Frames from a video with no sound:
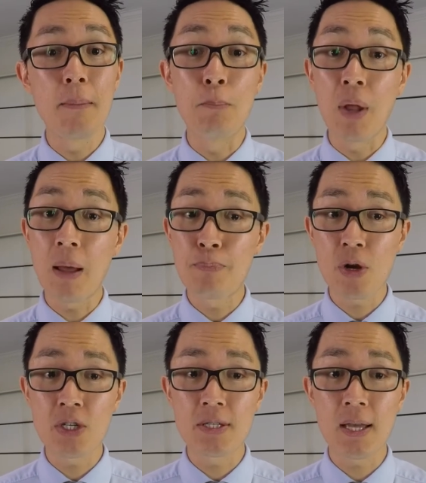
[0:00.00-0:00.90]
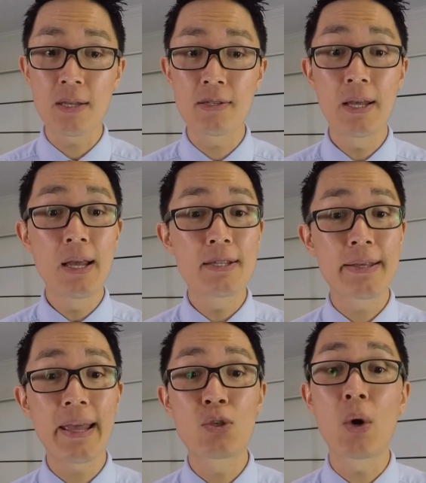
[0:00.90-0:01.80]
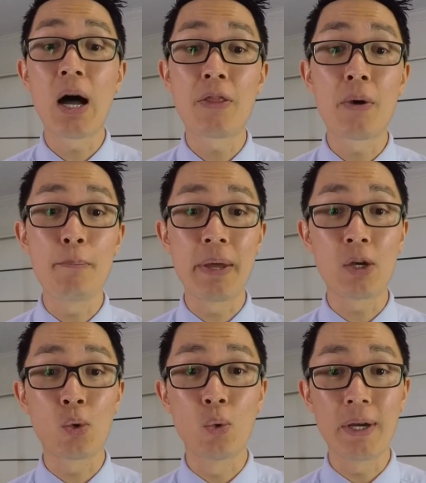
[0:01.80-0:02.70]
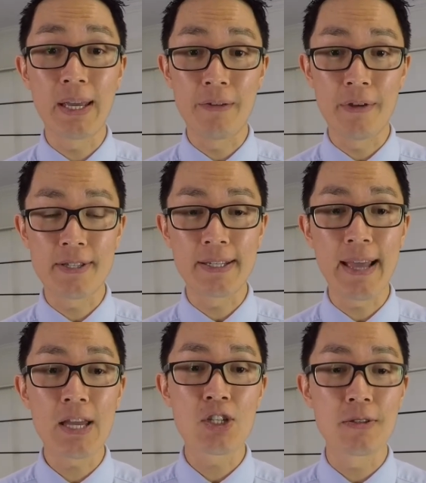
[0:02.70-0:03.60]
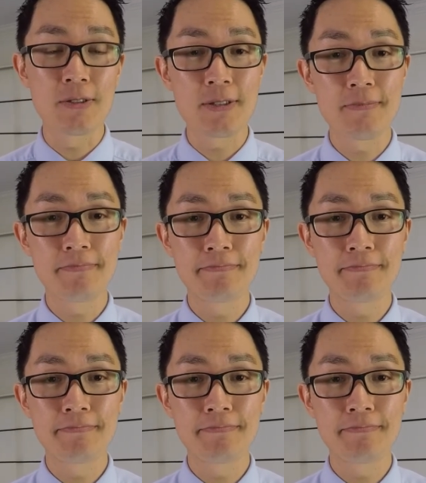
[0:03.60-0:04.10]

blood pressure tests, scans, or other medical investigations.